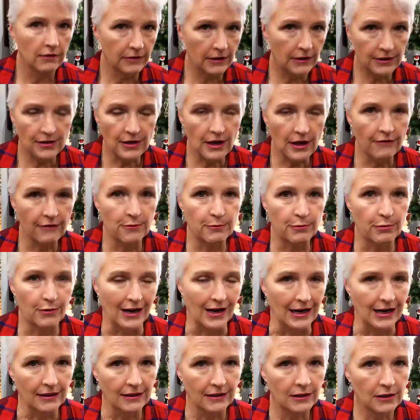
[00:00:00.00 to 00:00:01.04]
of us have a
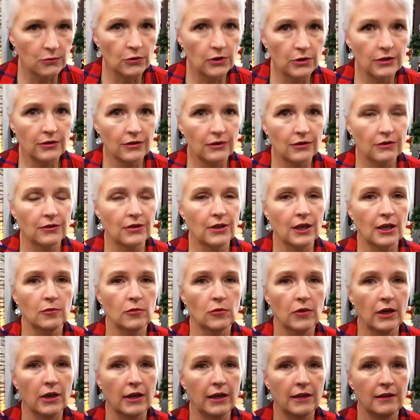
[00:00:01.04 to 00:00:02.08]
brain that works the same
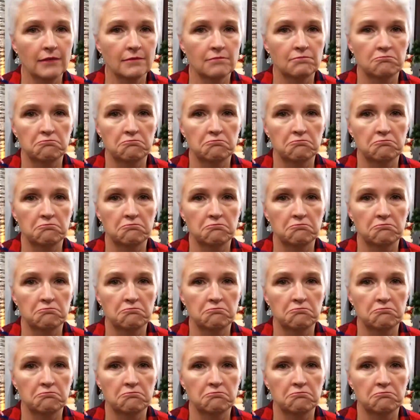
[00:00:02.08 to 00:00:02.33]
way?